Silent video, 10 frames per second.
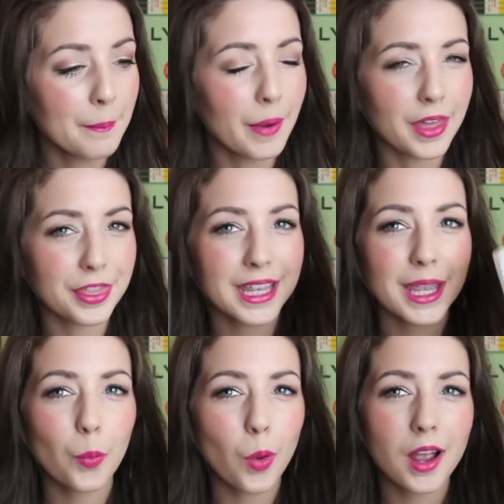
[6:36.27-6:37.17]
but I
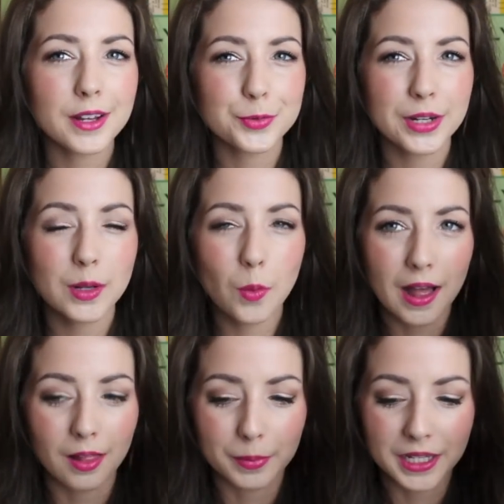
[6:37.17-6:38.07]
think it works really
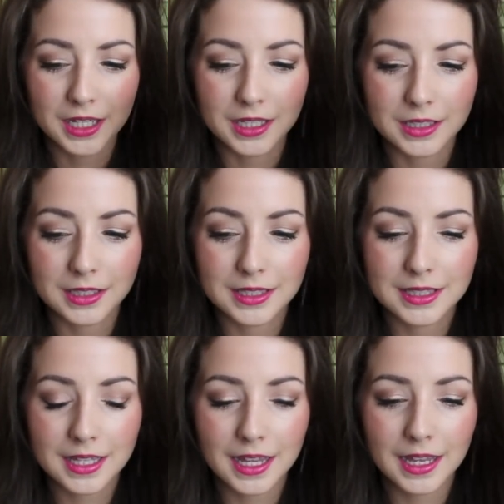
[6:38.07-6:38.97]
well
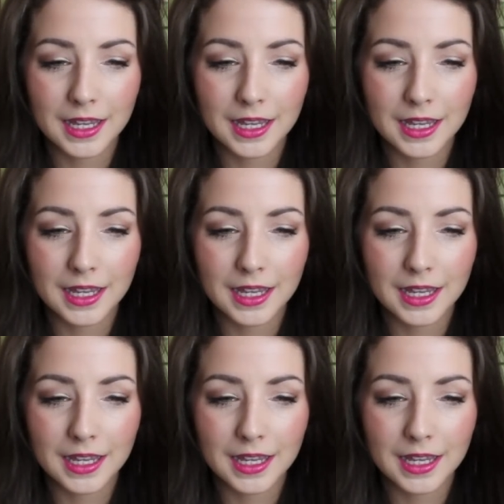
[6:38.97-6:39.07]
because